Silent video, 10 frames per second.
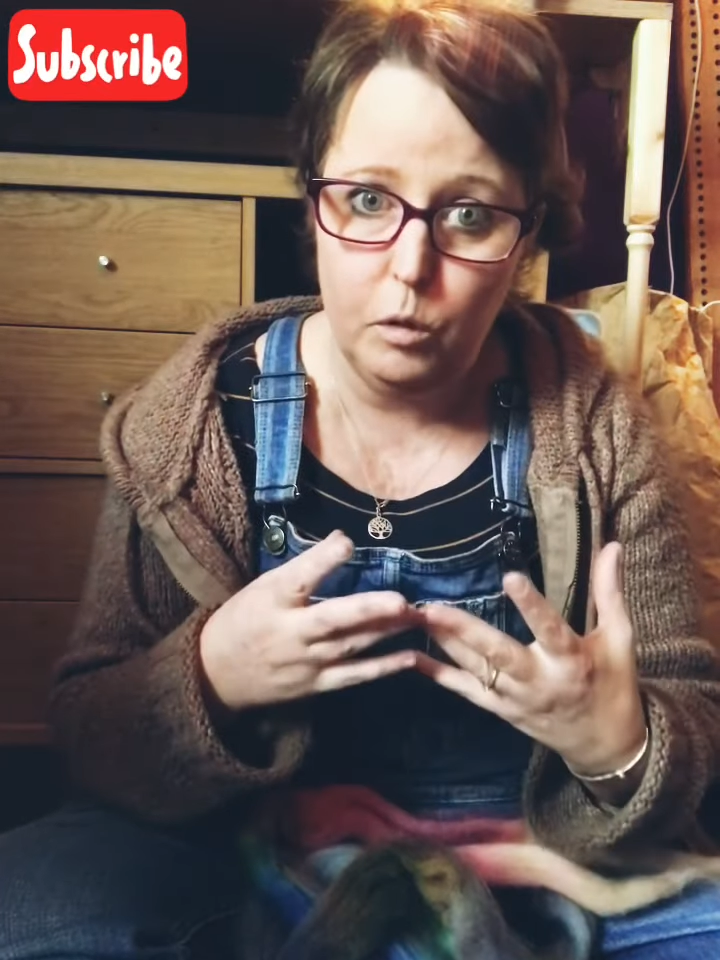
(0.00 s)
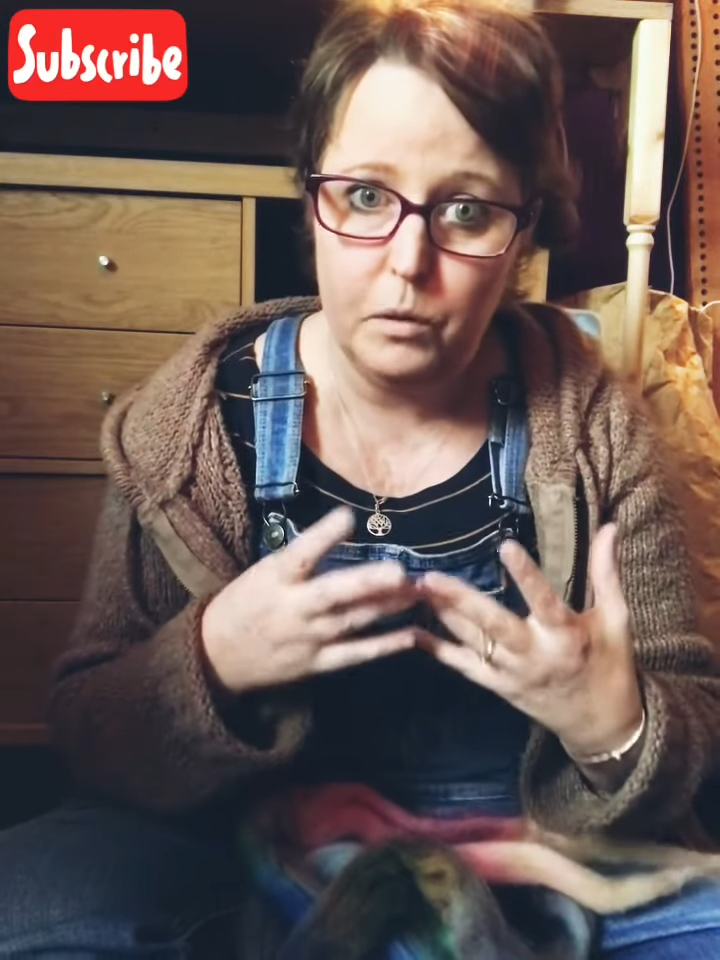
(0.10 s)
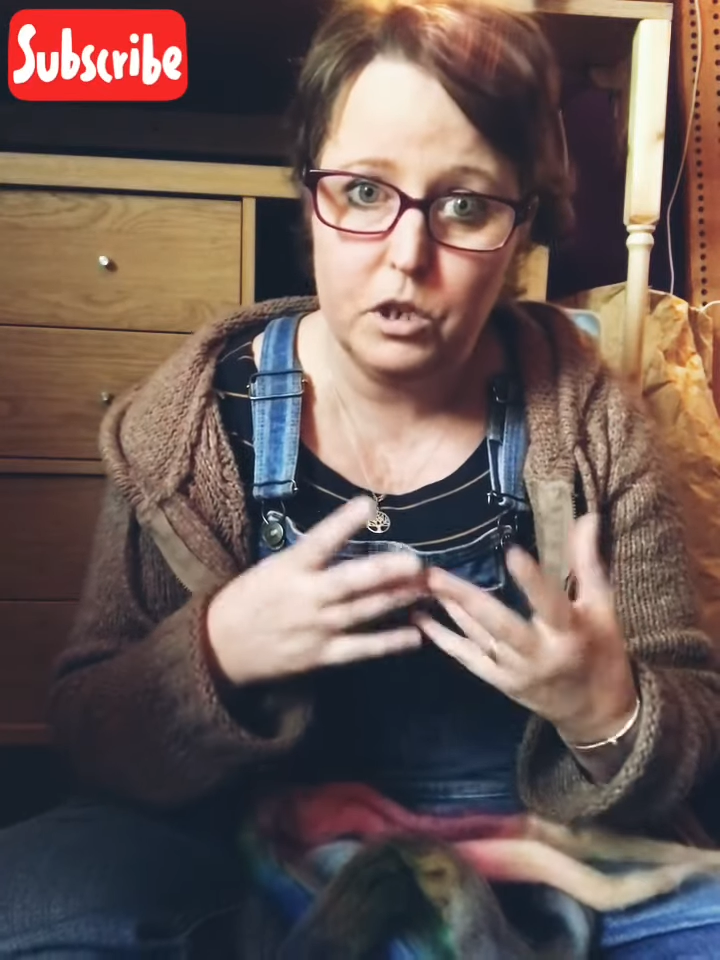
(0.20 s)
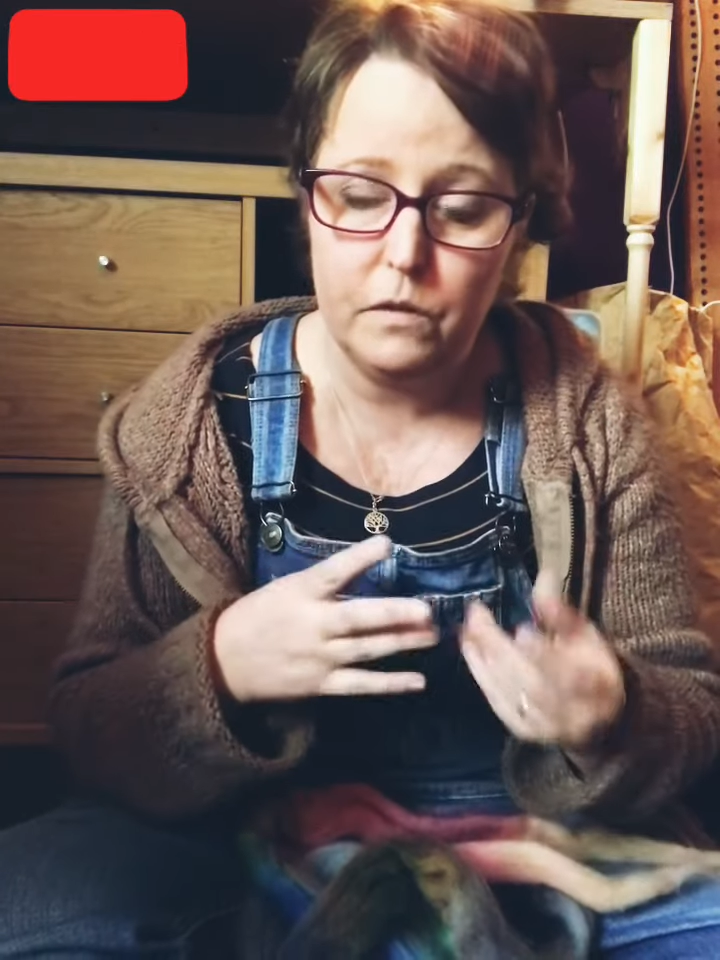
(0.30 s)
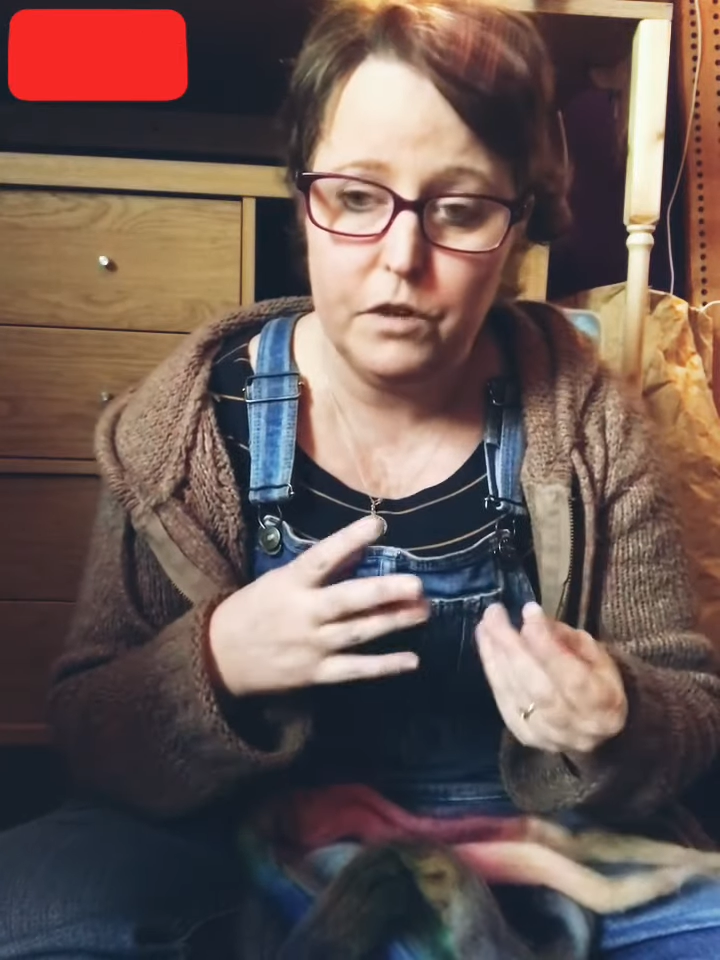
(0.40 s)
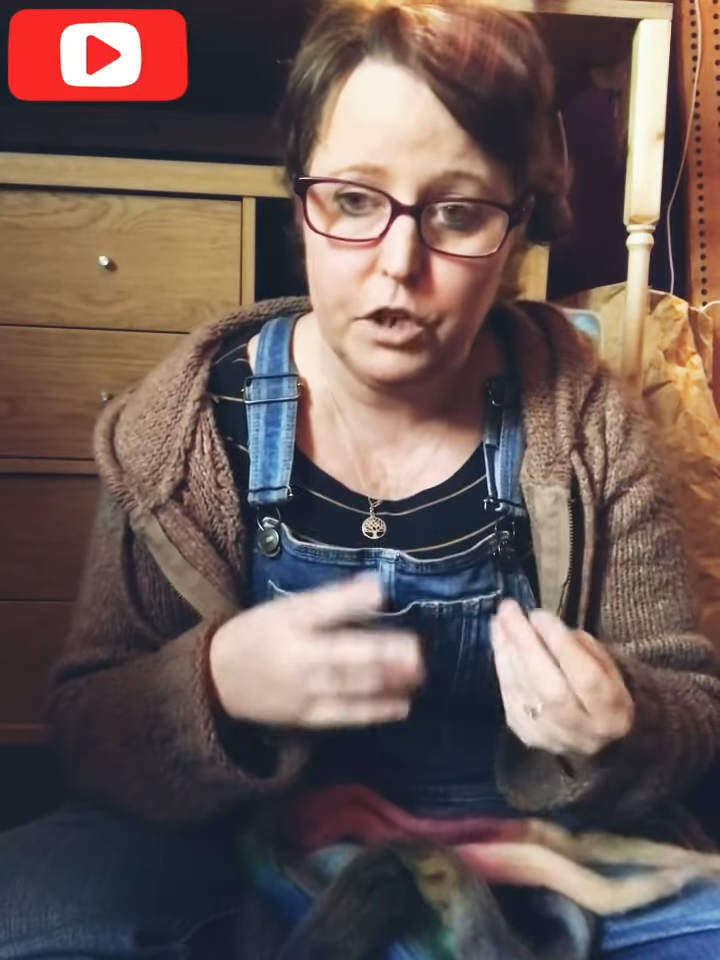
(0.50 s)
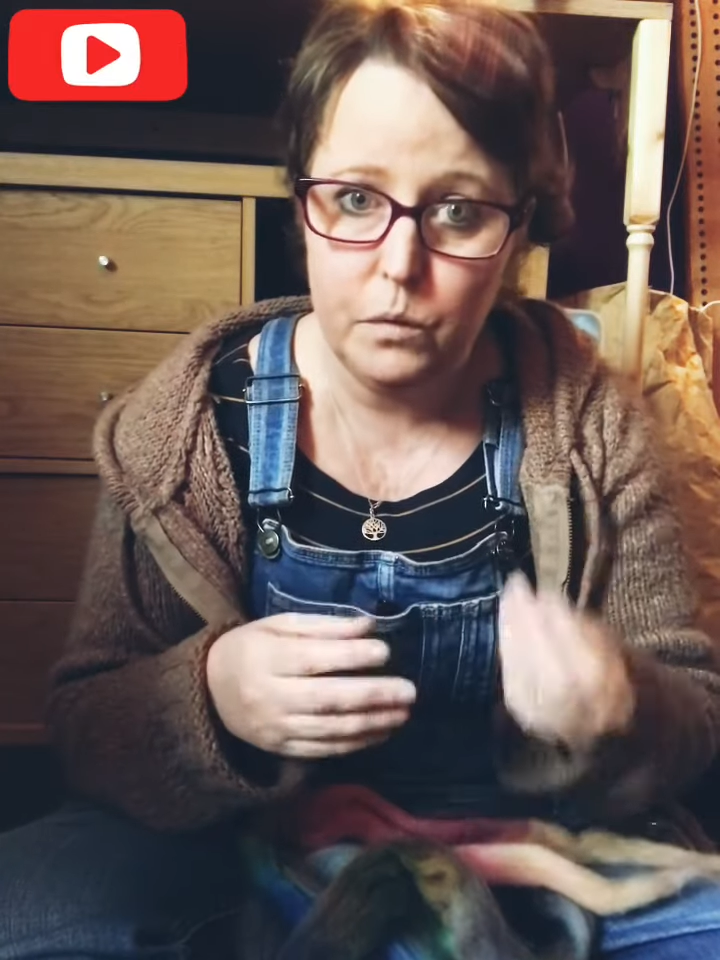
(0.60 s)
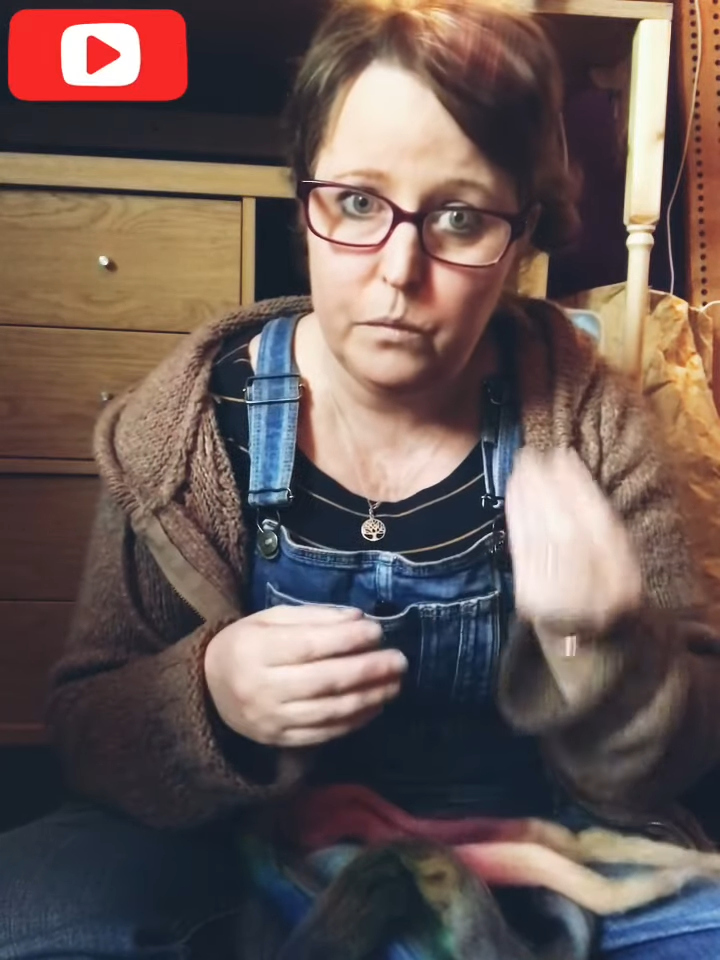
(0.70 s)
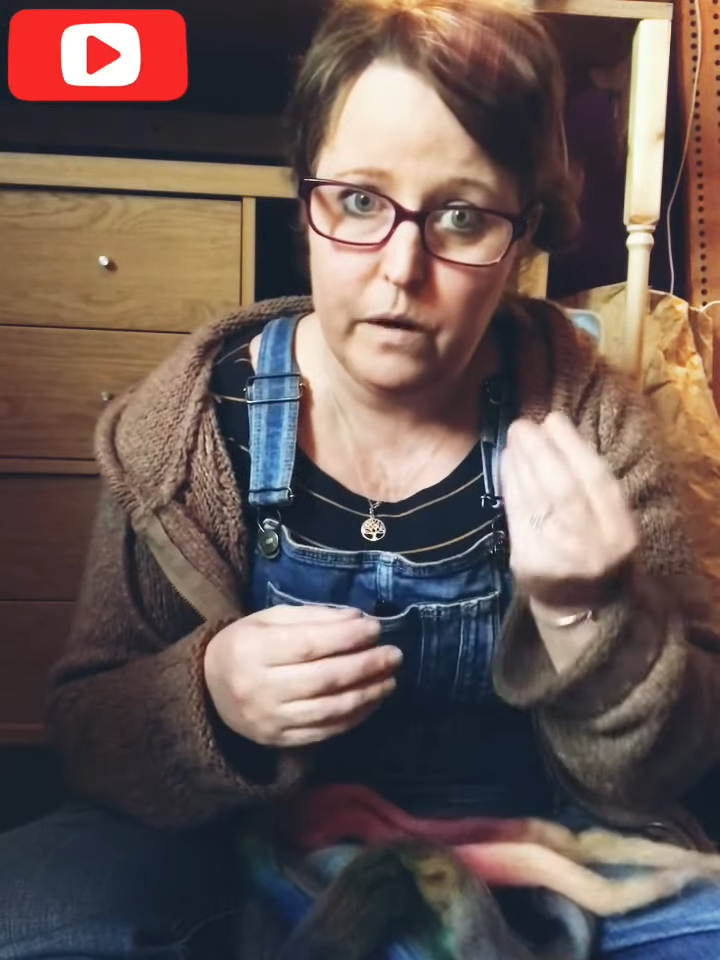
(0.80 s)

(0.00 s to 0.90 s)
because if you're doing it with